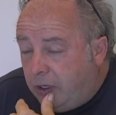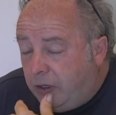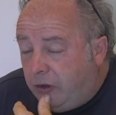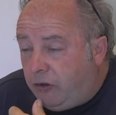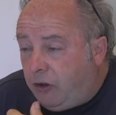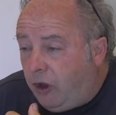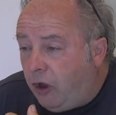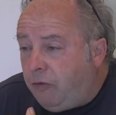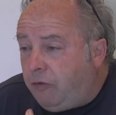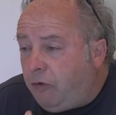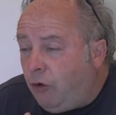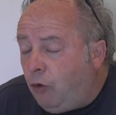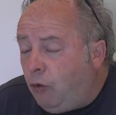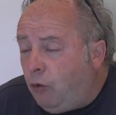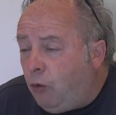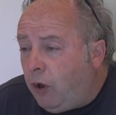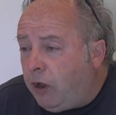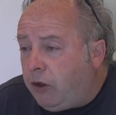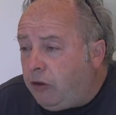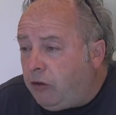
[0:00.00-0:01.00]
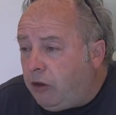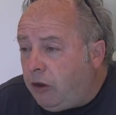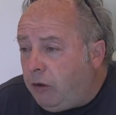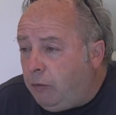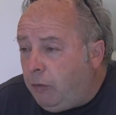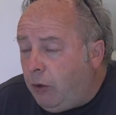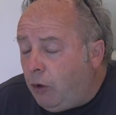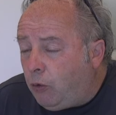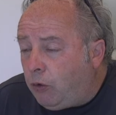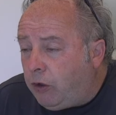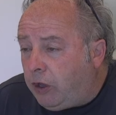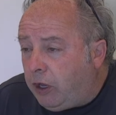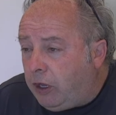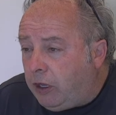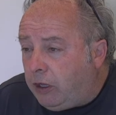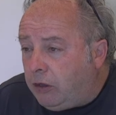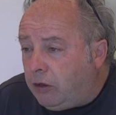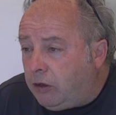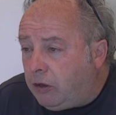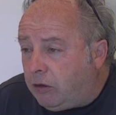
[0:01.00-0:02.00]
So I've always in Milton
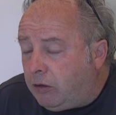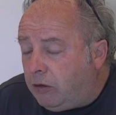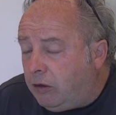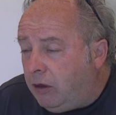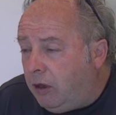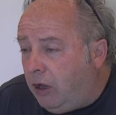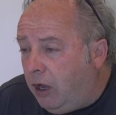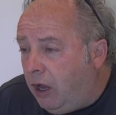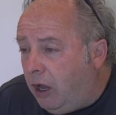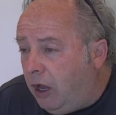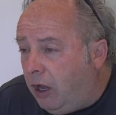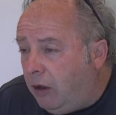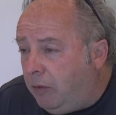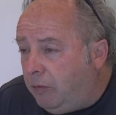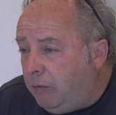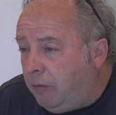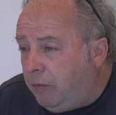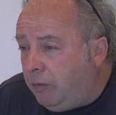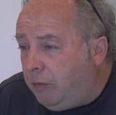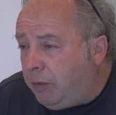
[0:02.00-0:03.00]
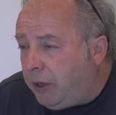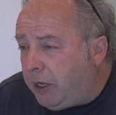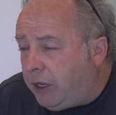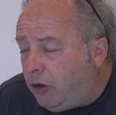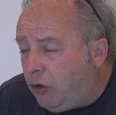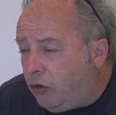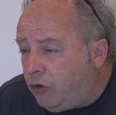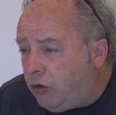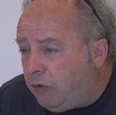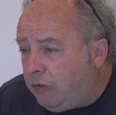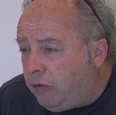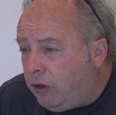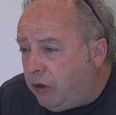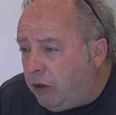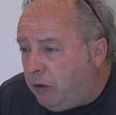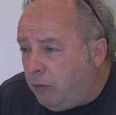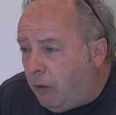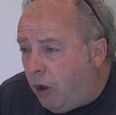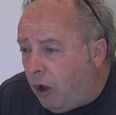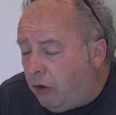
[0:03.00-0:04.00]
Keynes, because of the
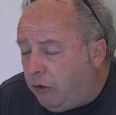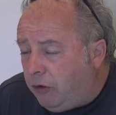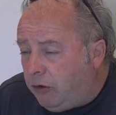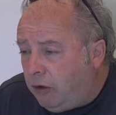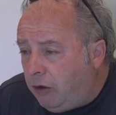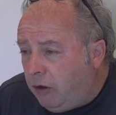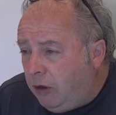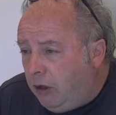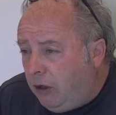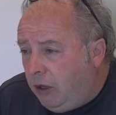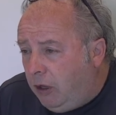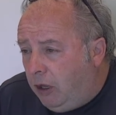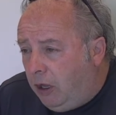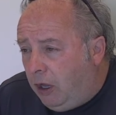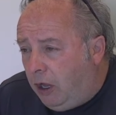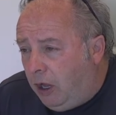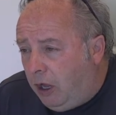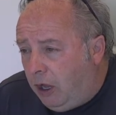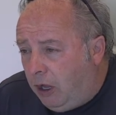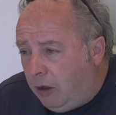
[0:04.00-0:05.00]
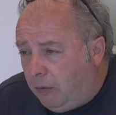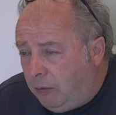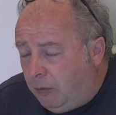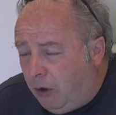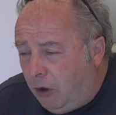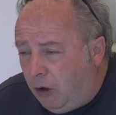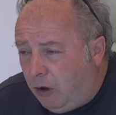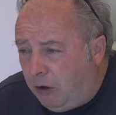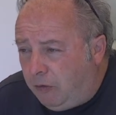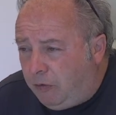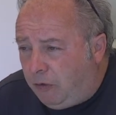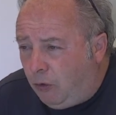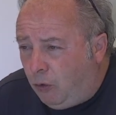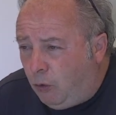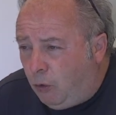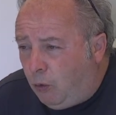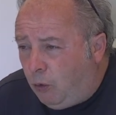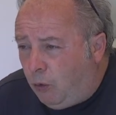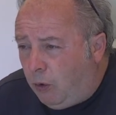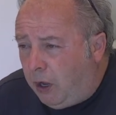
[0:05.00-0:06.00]
demand, I've
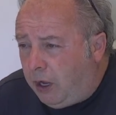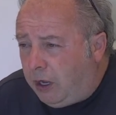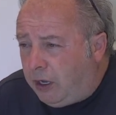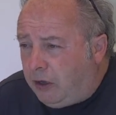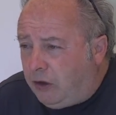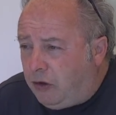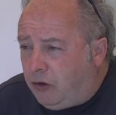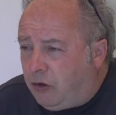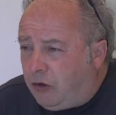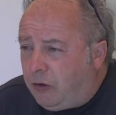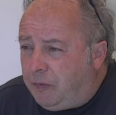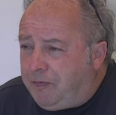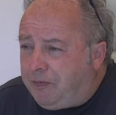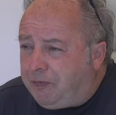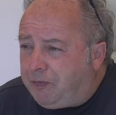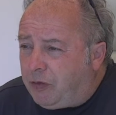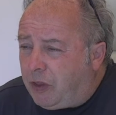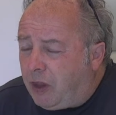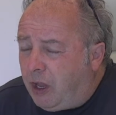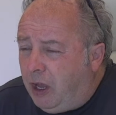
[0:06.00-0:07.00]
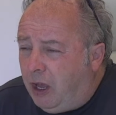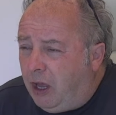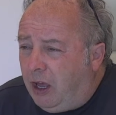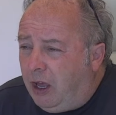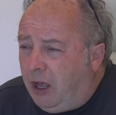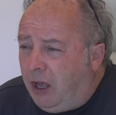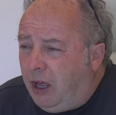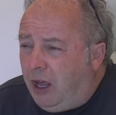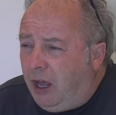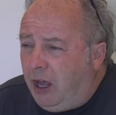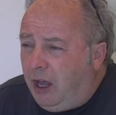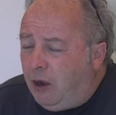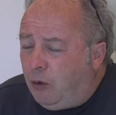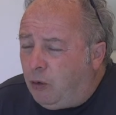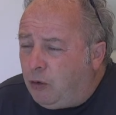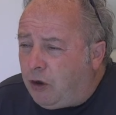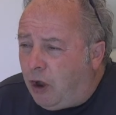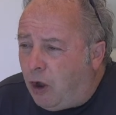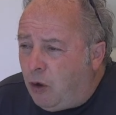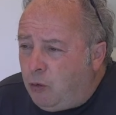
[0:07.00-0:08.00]
always
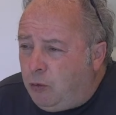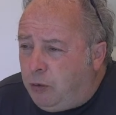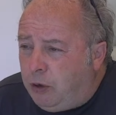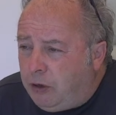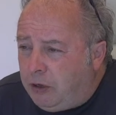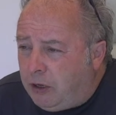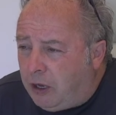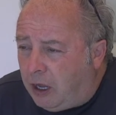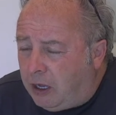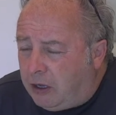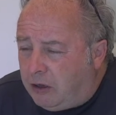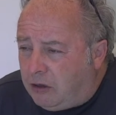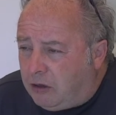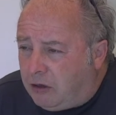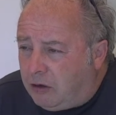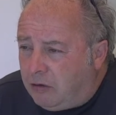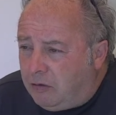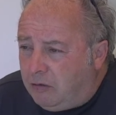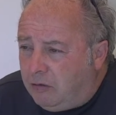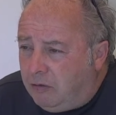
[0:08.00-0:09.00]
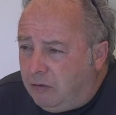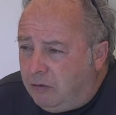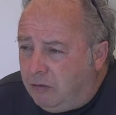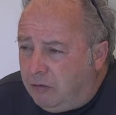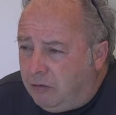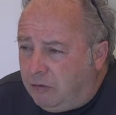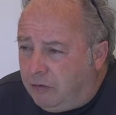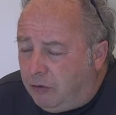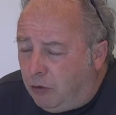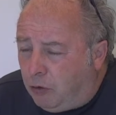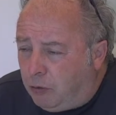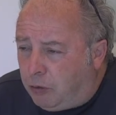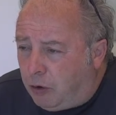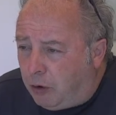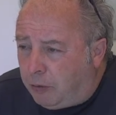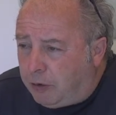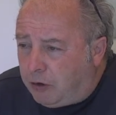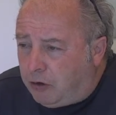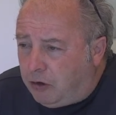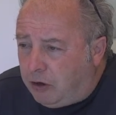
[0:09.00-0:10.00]
held open days for
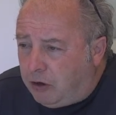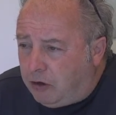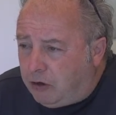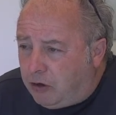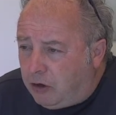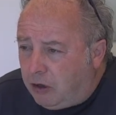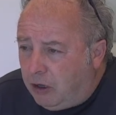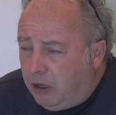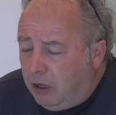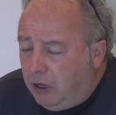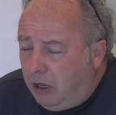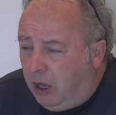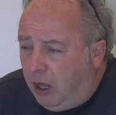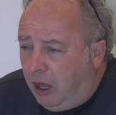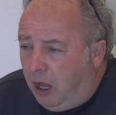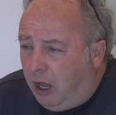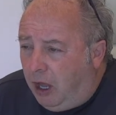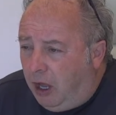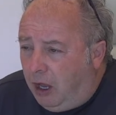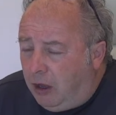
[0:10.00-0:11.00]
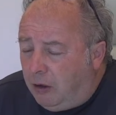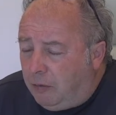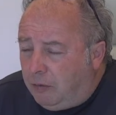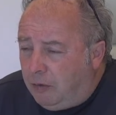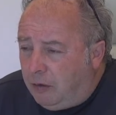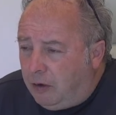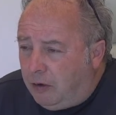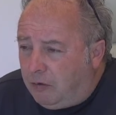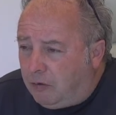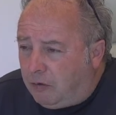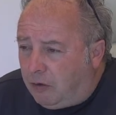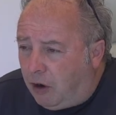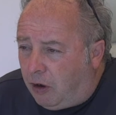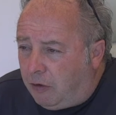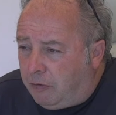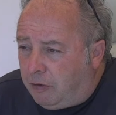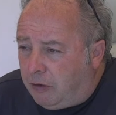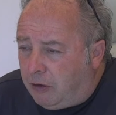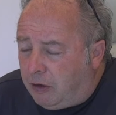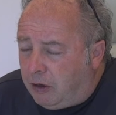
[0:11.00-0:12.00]
properties
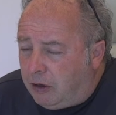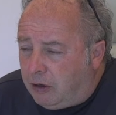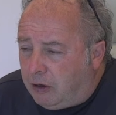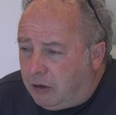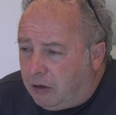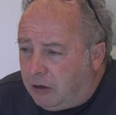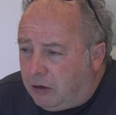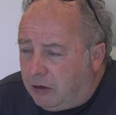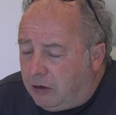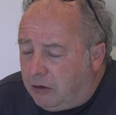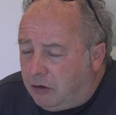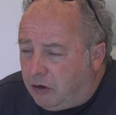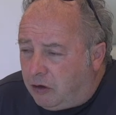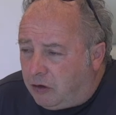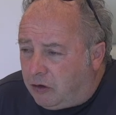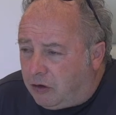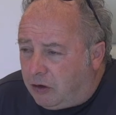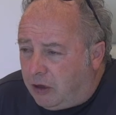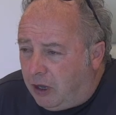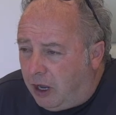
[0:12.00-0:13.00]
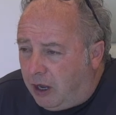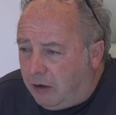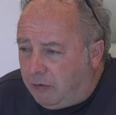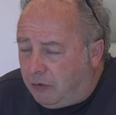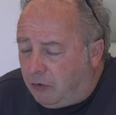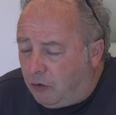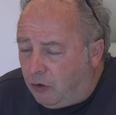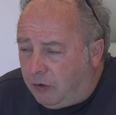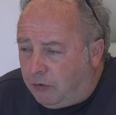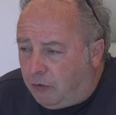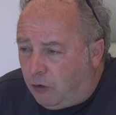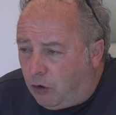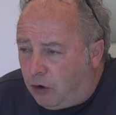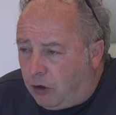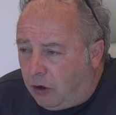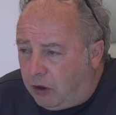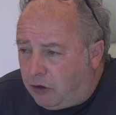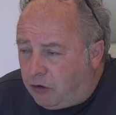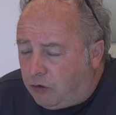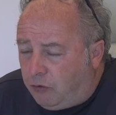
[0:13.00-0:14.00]
rather than just have 3 or 4
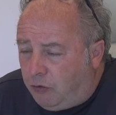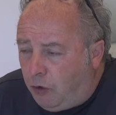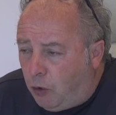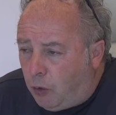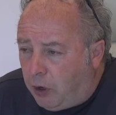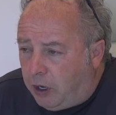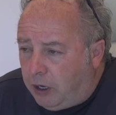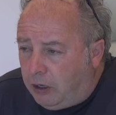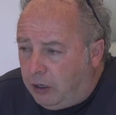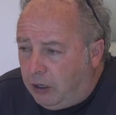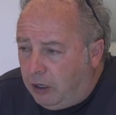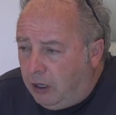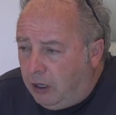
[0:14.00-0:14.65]
clients view it.